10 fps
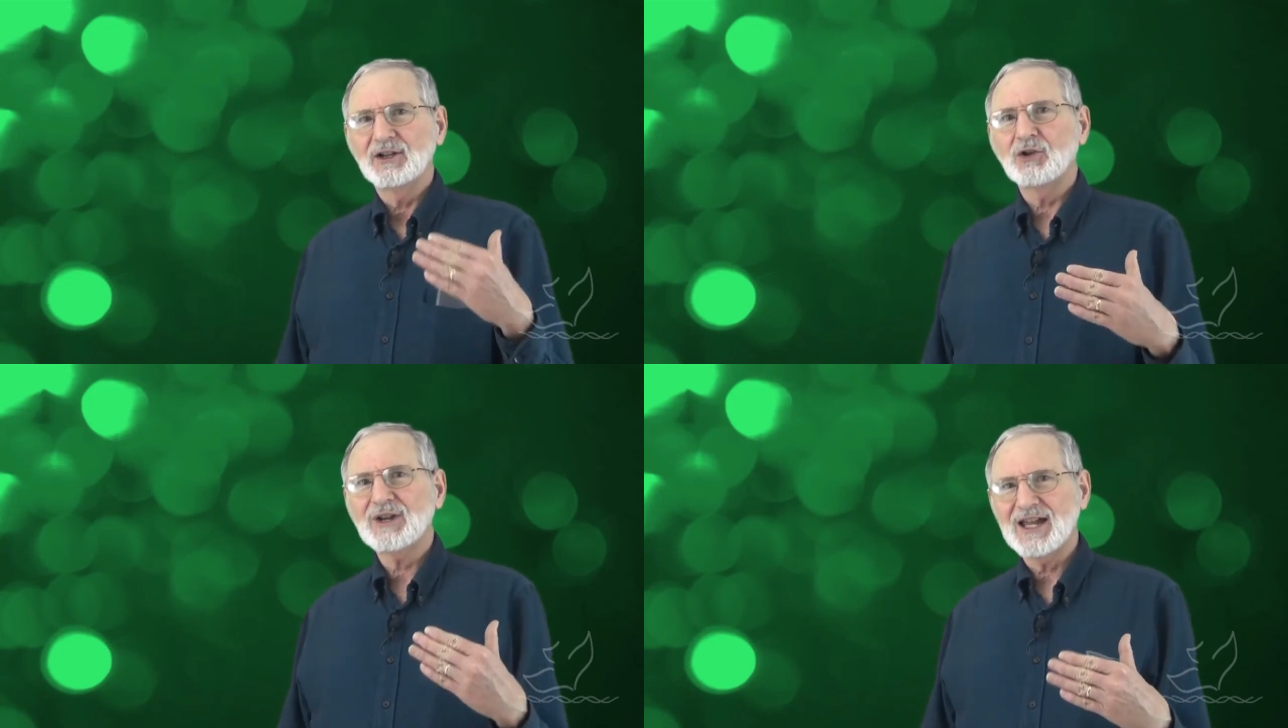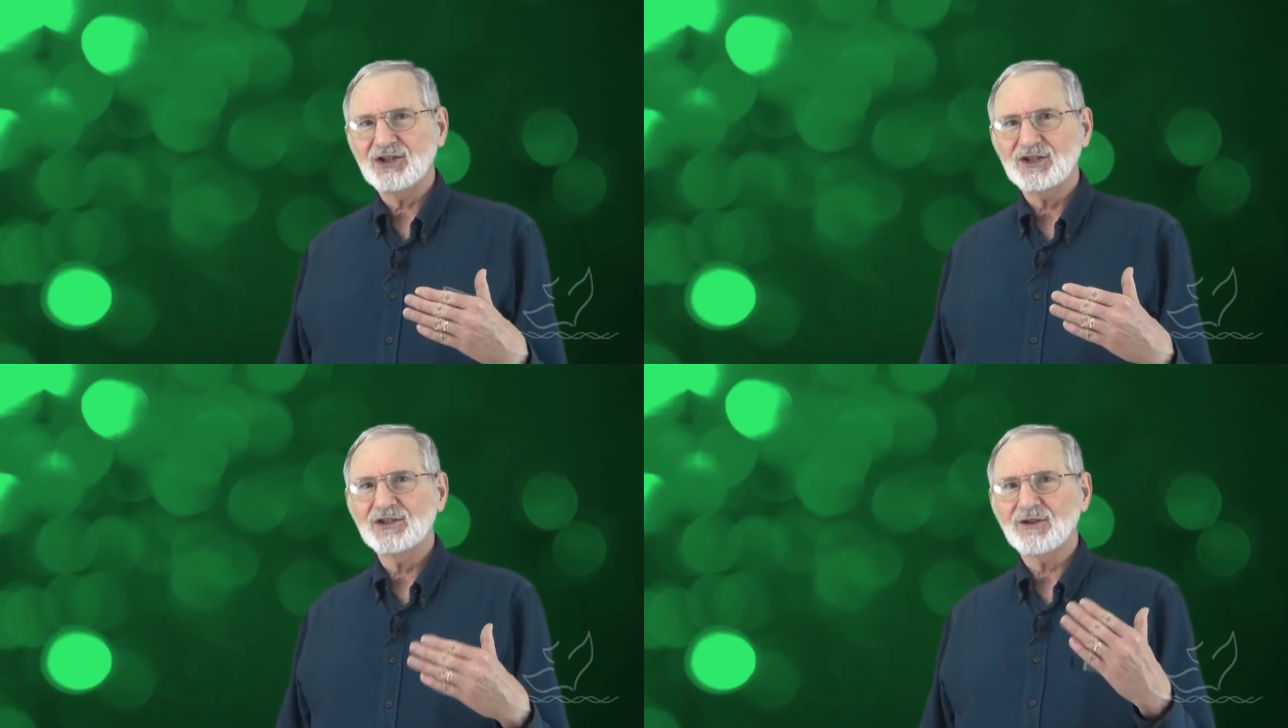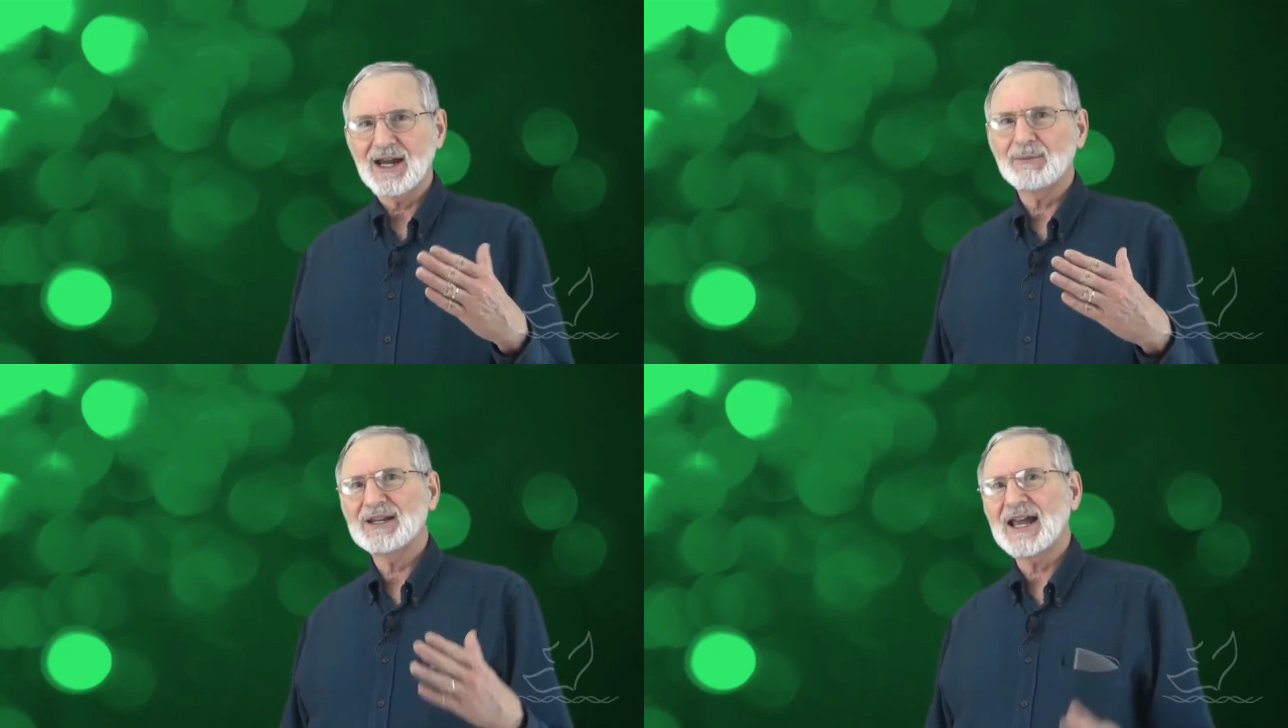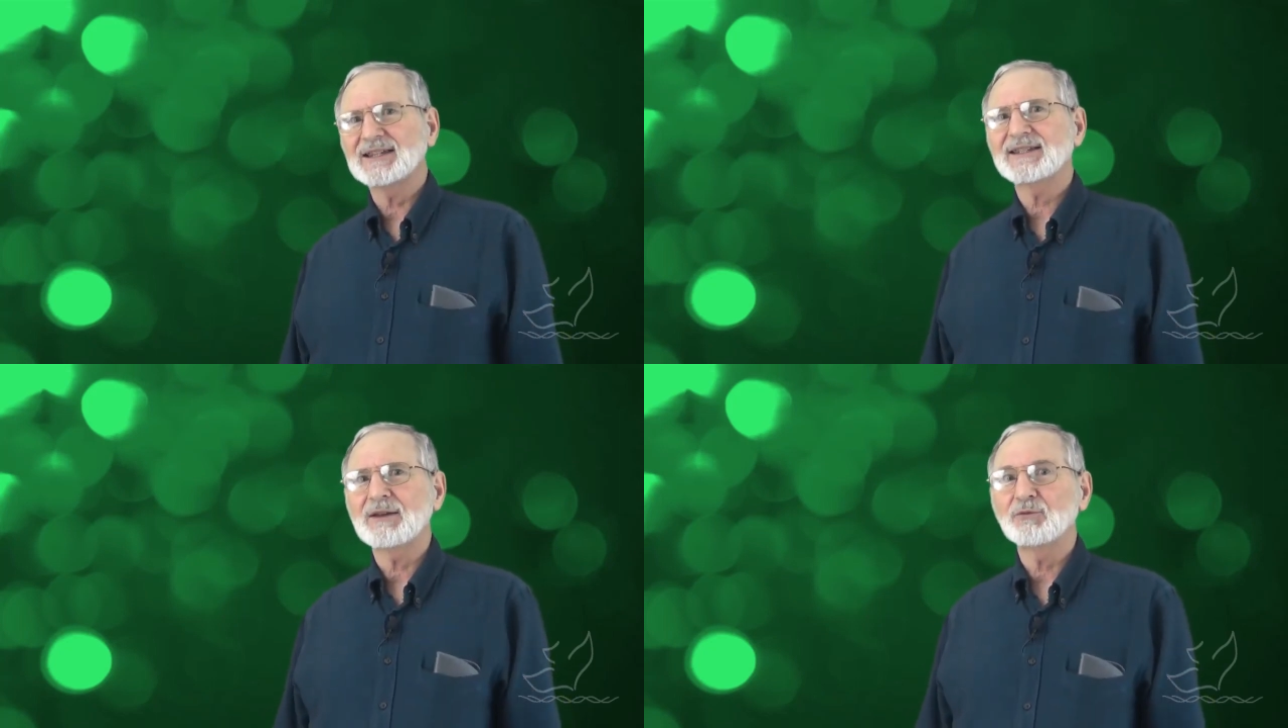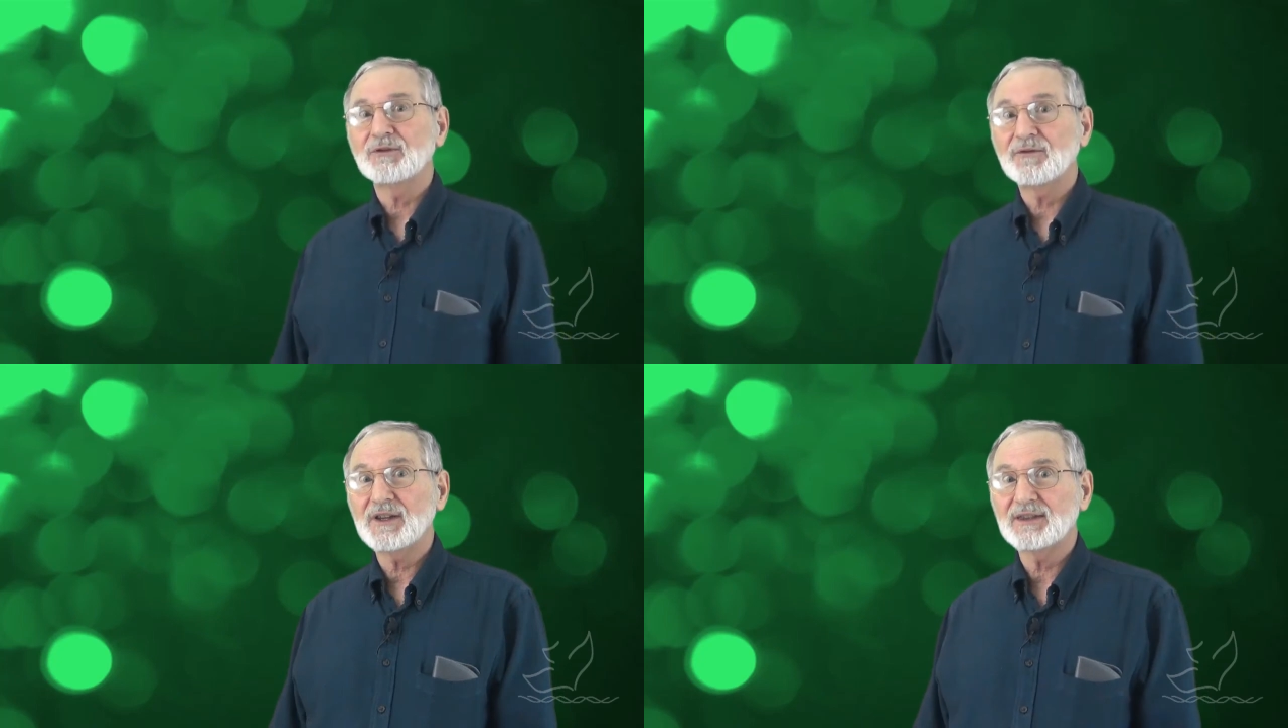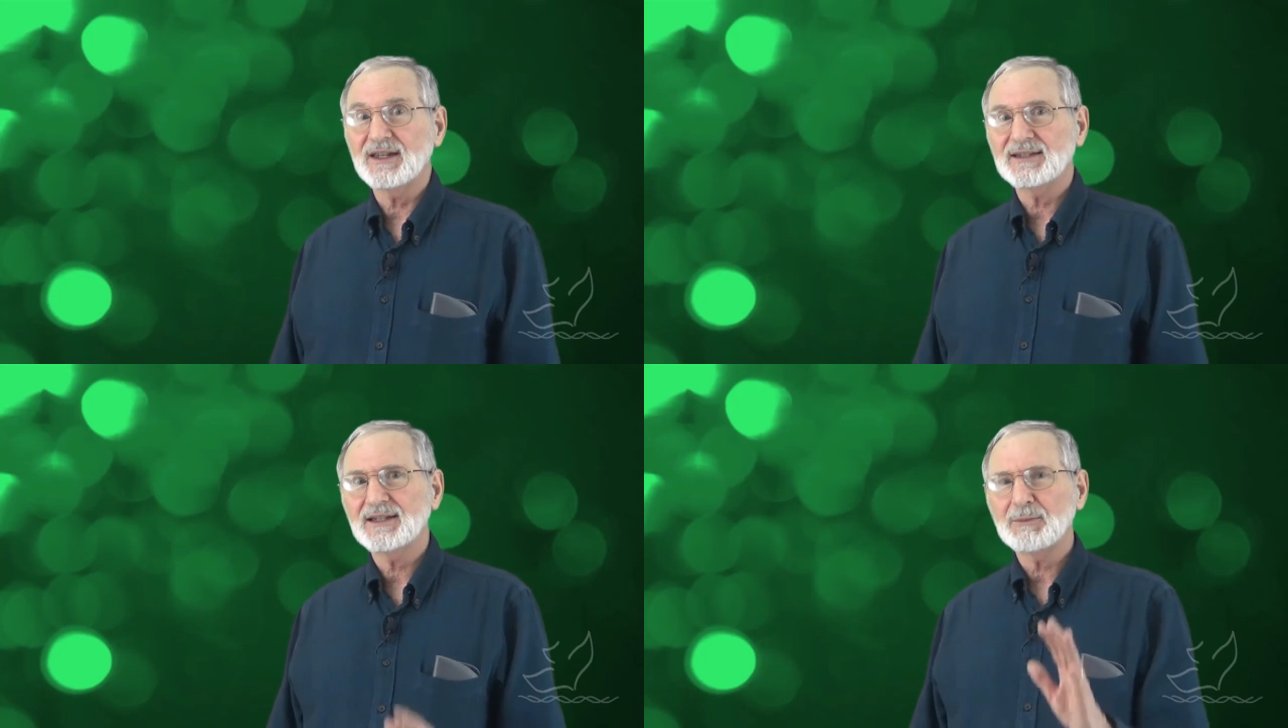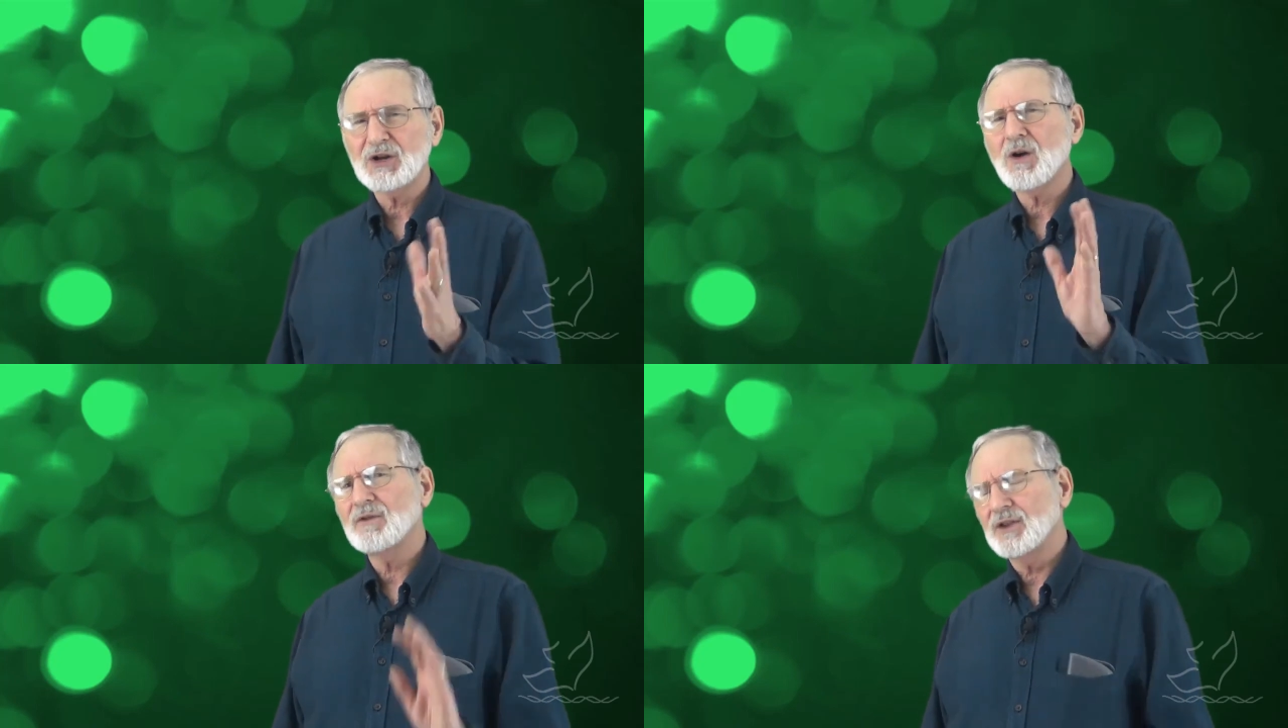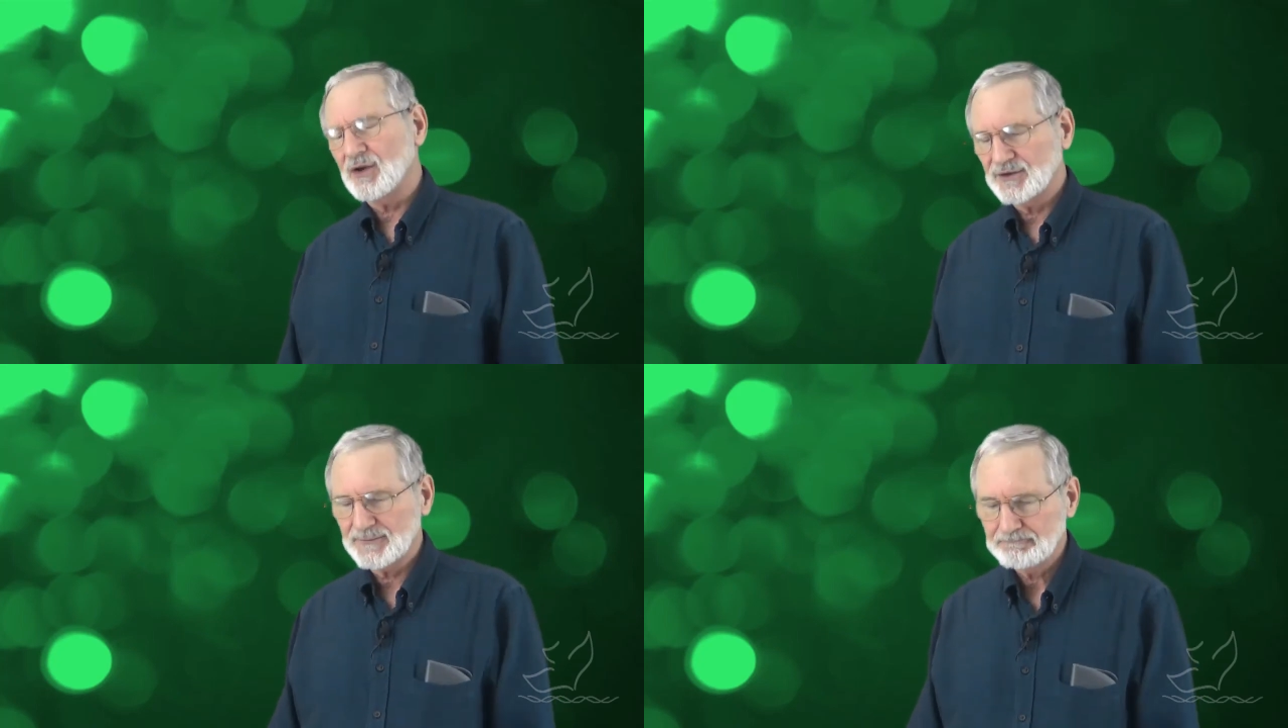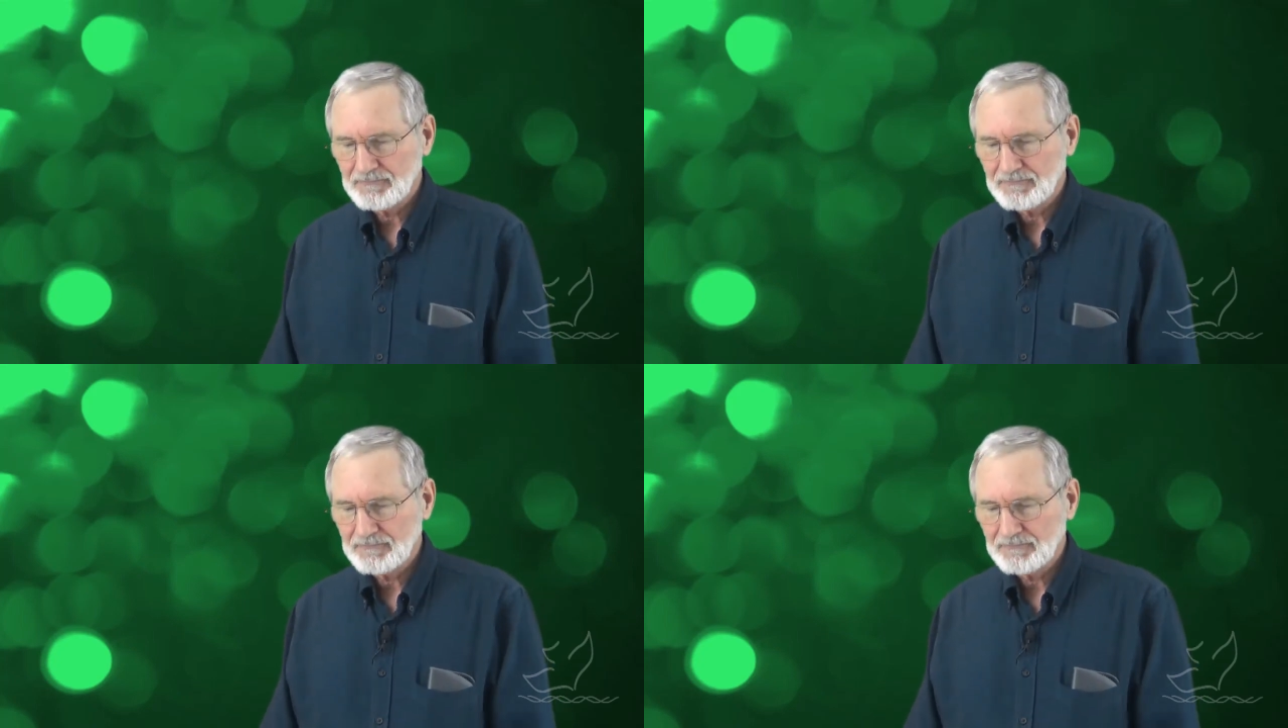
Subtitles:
locations or habitats that would fit this. Let me go over those.